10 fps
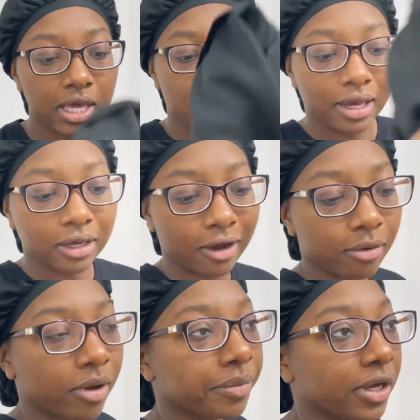I care
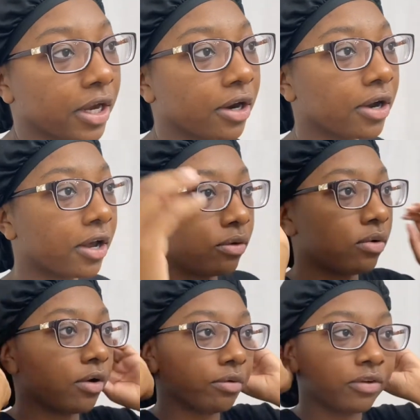about my hair. I don't
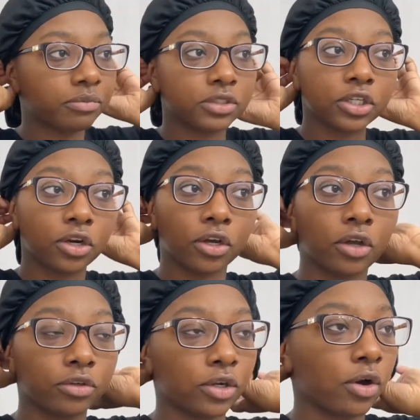want rough
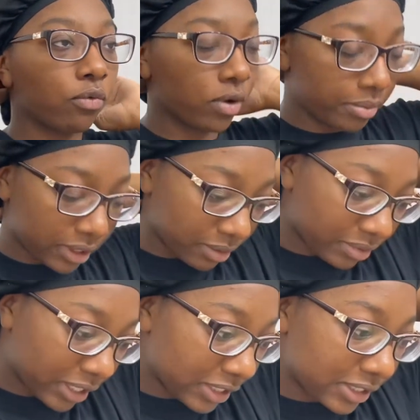material, rubbing up
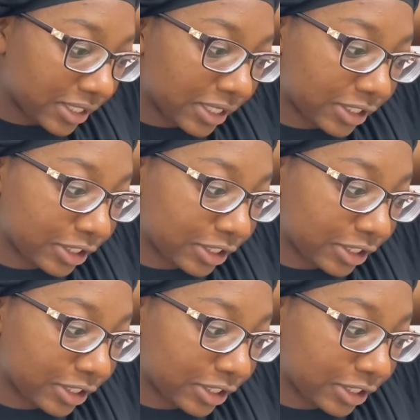against it.